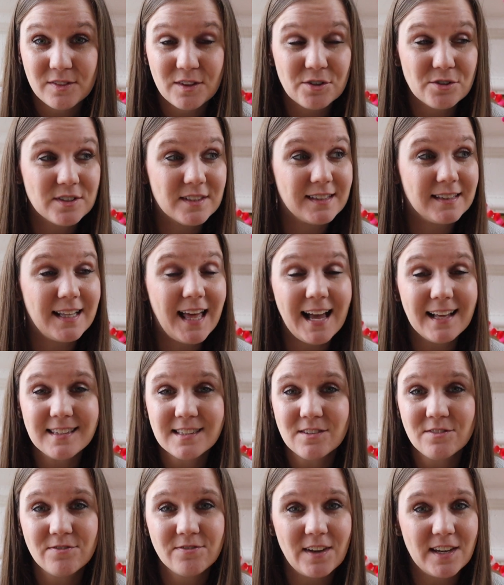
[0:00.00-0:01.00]
There's
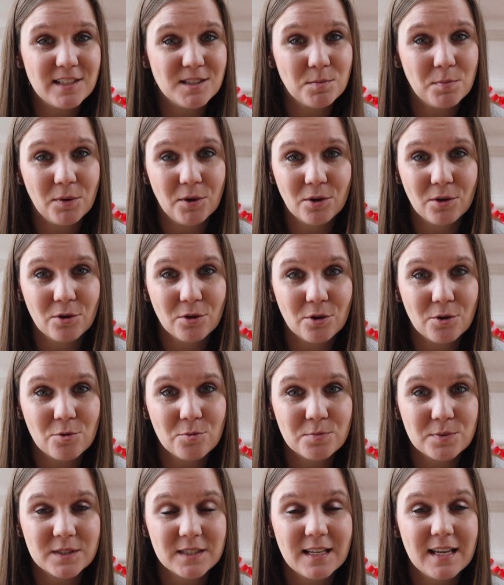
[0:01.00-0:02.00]
lots of Facebook
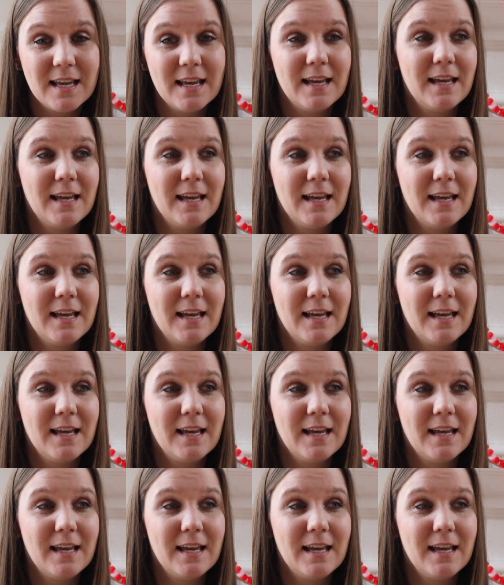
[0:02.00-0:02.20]
groups.